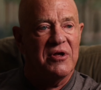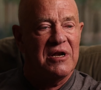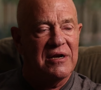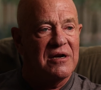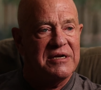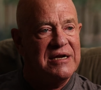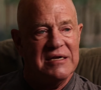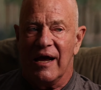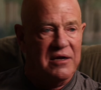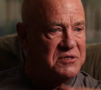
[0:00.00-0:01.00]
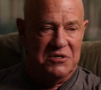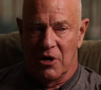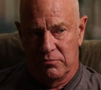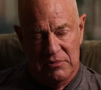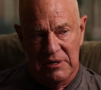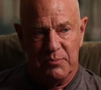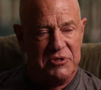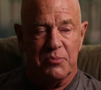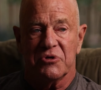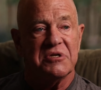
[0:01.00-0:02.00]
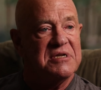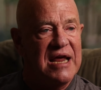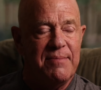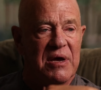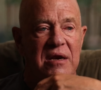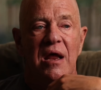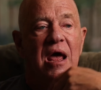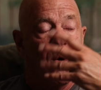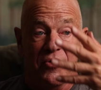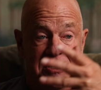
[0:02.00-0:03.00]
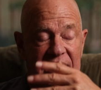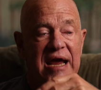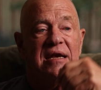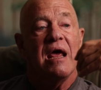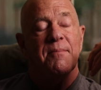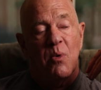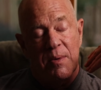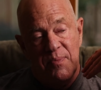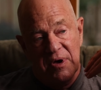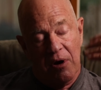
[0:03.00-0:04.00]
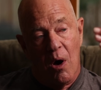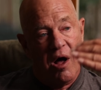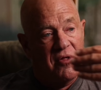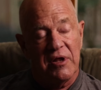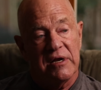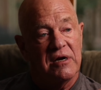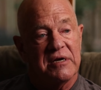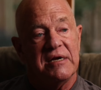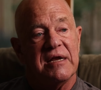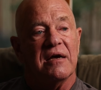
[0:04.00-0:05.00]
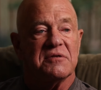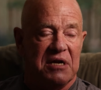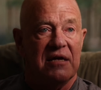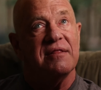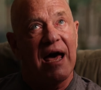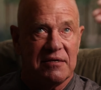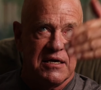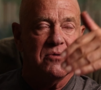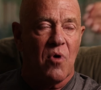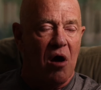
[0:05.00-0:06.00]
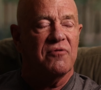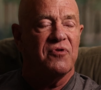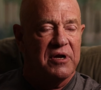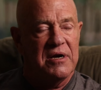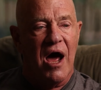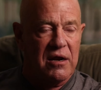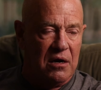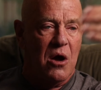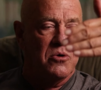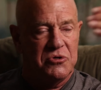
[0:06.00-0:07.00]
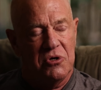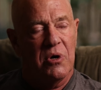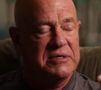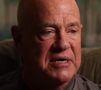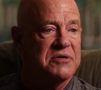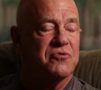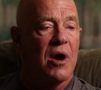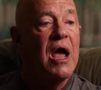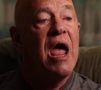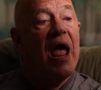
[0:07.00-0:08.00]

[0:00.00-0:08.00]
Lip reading: the little details. No, didn't put the person's name in or the date, but we put all the little details in that did wrongfully not go to, etc.